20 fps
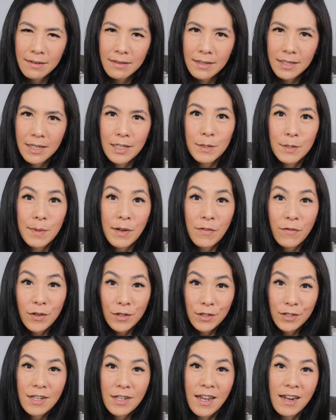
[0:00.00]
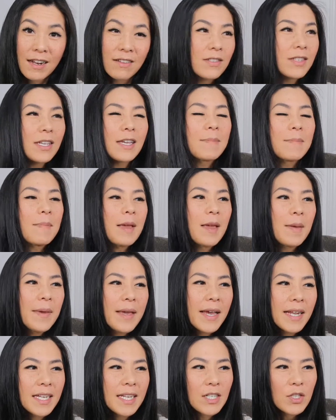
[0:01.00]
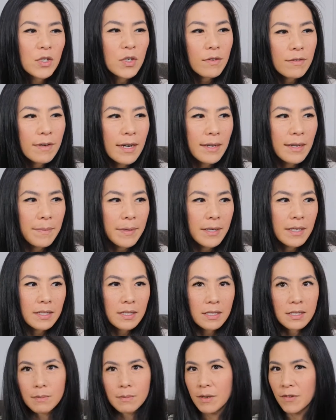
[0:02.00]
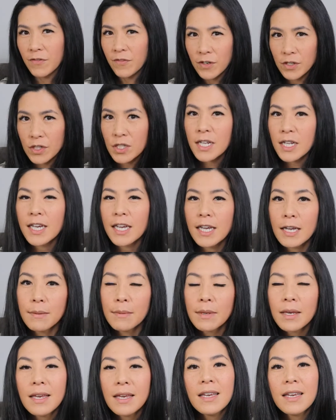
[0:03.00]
That was my first thought. I was like, maybe I didn't do it right because this is my first time.